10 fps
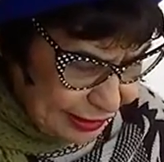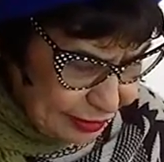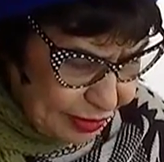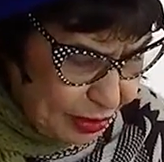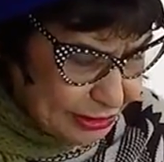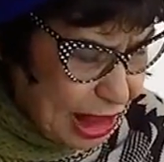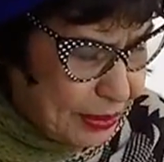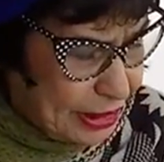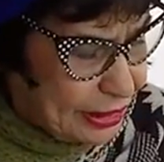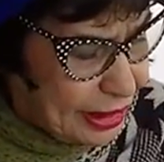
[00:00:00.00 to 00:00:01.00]
I well,
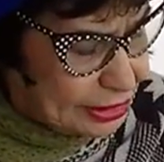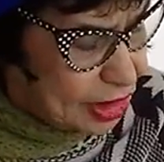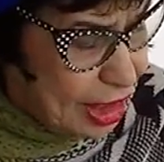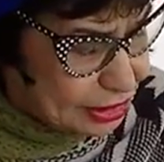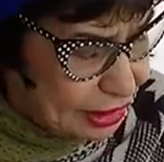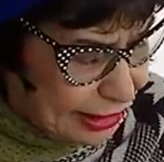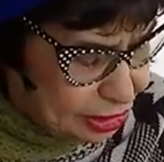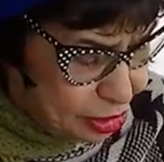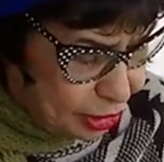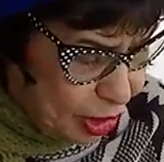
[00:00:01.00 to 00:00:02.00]
yeah, but it, it costs a
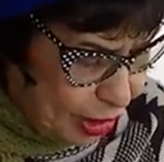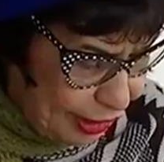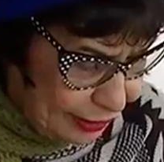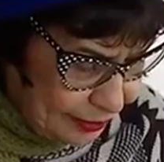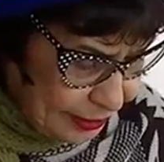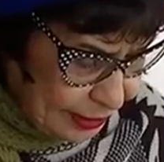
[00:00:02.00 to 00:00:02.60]
lot to your heart.